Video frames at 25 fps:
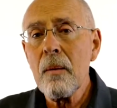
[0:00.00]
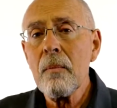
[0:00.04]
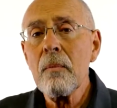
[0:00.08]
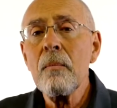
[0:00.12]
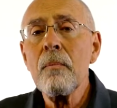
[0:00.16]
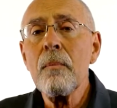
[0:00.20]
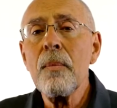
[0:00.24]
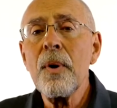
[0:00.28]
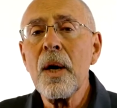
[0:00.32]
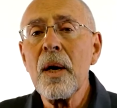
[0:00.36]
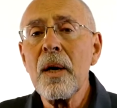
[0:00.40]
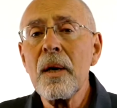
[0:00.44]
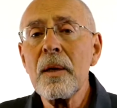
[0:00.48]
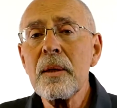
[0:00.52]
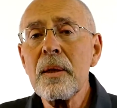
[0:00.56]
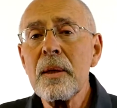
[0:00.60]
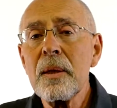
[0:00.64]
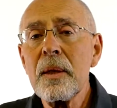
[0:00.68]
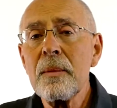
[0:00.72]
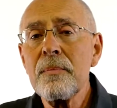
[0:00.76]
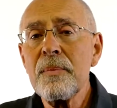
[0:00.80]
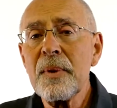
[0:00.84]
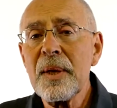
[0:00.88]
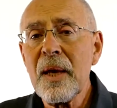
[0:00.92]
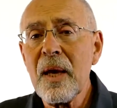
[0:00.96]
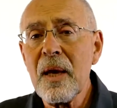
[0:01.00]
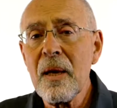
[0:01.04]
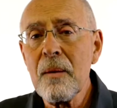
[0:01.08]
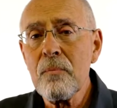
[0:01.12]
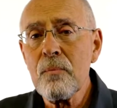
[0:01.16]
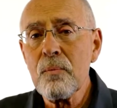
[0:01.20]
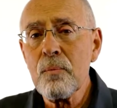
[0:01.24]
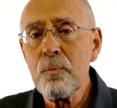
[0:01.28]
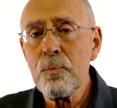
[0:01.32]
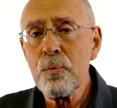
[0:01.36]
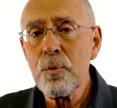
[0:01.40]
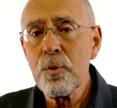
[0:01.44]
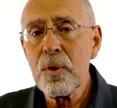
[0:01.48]
but it became
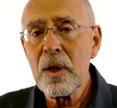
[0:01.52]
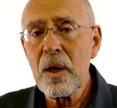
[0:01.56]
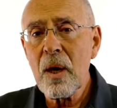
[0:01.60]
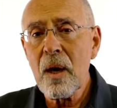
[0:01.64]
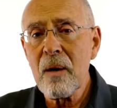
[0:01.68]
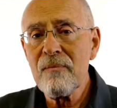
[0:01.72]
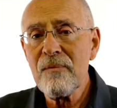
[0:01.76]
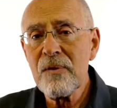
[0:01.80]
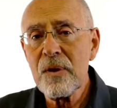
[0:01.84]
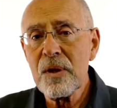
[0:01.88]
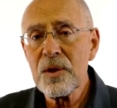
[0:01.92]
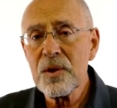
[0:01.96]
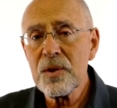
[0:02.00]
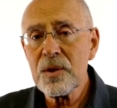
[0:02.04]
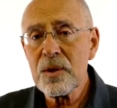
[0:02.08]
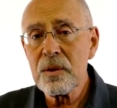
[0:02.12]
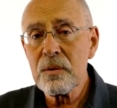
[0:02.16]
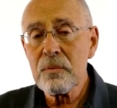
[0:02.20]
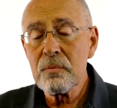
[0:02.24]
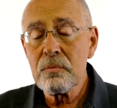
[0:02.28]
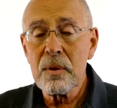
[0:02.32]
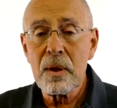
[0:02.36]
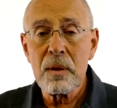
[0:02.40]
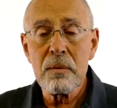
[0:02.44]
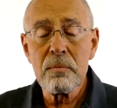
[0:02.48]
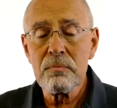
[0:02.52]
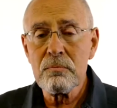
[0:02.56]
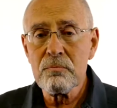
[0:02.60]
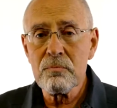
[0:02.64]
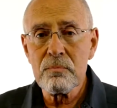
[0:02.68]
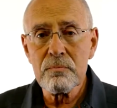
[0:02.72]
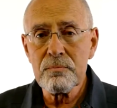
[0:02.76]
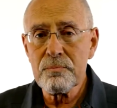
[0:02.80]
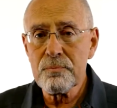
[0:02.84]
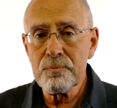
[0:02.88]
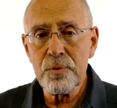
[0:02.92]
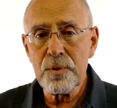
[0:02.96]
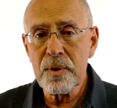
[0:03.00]
pretty obvious, well,
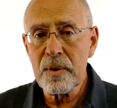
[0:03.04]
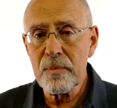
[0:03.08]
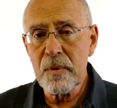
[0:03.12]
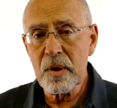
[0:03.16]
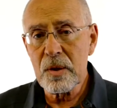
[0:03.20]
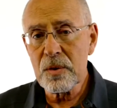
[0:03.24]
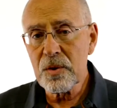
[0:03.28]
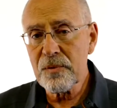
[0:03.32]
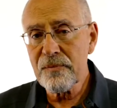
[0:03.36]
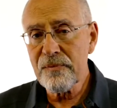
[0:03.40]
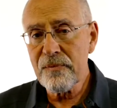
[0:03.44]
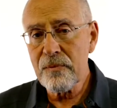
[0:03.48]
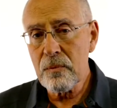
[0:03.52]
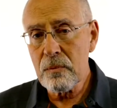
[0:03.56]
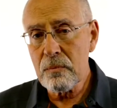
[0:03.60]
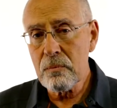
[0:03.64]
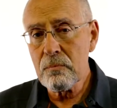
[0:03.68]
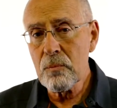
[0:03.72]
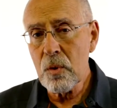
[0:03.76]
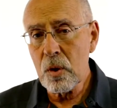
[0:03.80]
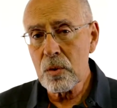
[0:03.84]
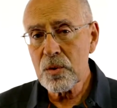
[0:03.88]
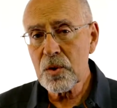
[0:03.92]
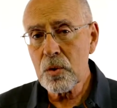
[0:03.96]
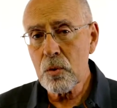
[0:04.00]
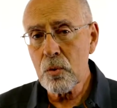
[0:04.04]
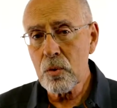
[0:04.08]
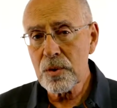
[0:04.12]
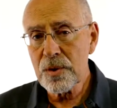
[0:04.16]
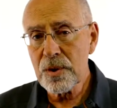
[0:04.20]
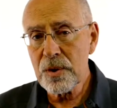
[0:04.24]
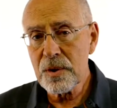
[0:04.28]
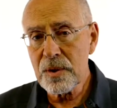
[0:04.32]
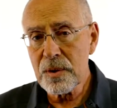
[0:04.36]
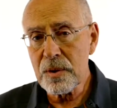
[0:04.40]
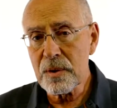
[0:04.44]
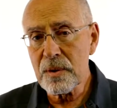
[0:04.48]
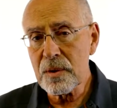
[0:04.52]
pretty much for most
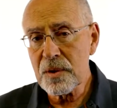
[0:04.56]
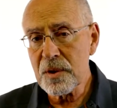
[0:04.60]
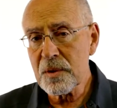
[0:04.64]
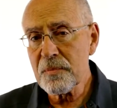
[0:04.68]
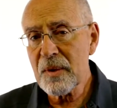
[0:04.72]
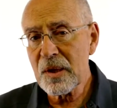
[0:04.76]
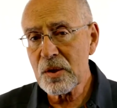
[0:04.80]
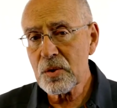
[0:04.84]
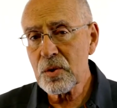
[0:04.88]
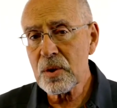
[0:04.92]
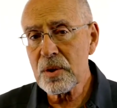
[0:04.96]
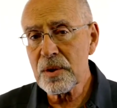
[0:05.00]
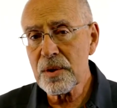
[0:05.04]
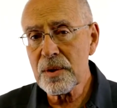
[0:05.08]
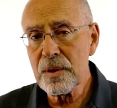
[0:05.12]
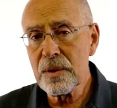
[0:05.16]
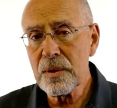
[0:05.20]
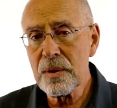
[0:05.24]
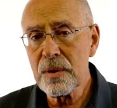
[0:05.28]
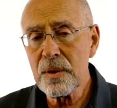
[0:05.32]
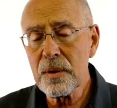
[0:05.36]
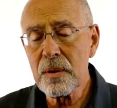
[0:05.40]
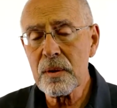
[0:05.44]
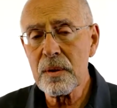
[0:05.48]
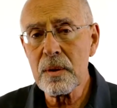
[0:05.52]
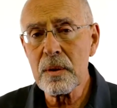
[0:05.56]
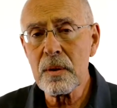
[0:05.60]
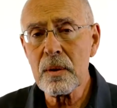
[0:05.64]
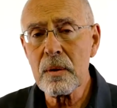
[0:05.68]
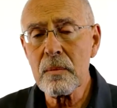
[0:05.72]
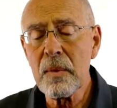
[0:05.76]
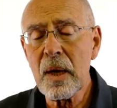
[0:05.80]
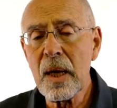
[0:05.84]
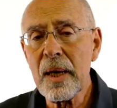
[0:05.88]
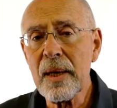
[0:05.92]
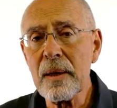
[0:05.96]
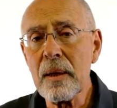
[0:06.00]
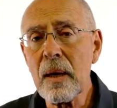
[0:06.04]
courses, and especially
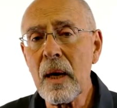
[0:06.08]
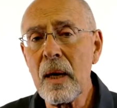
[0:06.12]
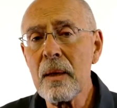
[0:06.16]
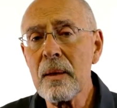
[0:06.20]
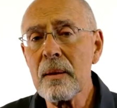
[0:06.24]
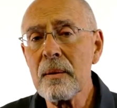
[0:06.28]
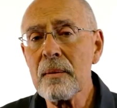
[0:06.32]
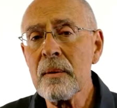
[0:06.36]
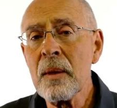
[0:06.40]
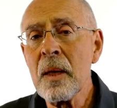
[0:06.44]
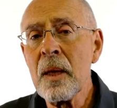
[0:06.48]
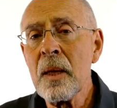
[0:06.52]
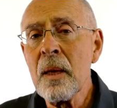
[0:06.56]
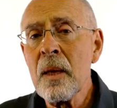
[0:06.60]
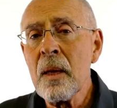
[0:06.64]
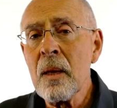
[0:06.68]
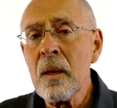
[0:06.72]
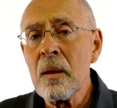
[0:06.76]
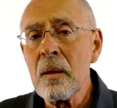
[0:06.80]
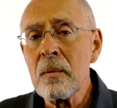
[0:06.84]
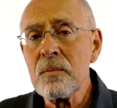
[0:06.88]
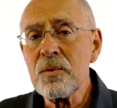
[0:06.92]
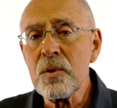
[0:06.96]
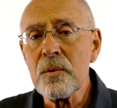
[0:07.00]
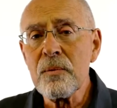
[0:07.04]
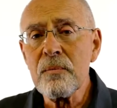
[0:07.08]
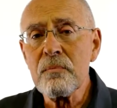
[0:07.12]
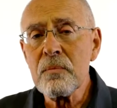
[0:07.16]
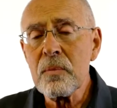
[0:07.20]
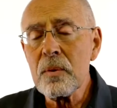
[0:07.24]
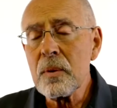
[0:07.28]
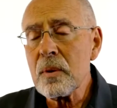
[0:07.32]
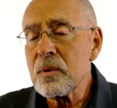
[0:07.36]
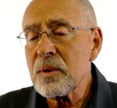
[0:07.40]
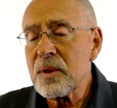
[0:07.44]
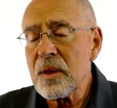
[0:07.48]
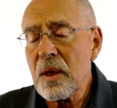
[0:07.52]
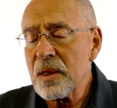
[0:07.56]
mine,
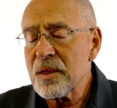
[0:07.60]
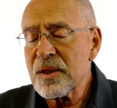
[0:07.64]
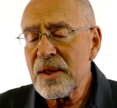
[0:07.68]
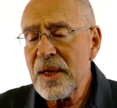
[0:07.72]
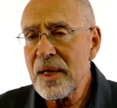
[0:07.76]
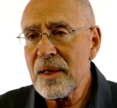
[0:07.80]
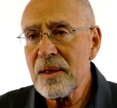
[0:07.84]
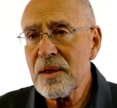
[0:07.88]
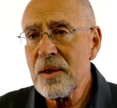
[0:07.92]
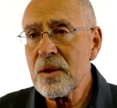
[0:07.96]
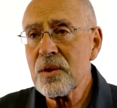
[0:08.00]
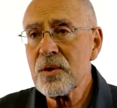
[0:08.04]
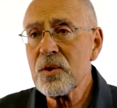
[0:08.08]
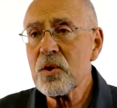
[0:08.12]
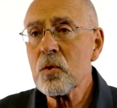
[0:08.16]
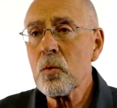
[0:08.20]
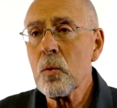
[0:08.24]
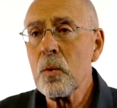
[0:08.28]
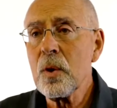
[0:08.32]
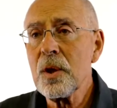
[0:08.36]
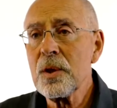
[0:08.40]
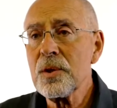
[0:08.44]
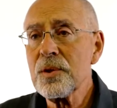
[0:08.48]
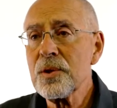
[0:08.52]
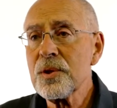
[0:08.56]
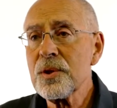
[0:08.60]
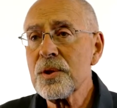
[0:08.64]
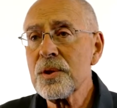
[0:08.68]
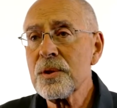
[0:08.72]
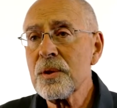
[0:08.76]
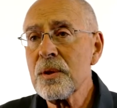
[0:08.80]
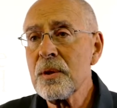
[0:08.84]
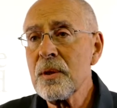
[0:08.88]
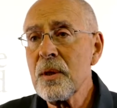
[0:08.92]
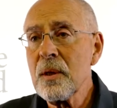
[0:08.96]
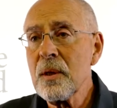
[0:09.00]
attendance was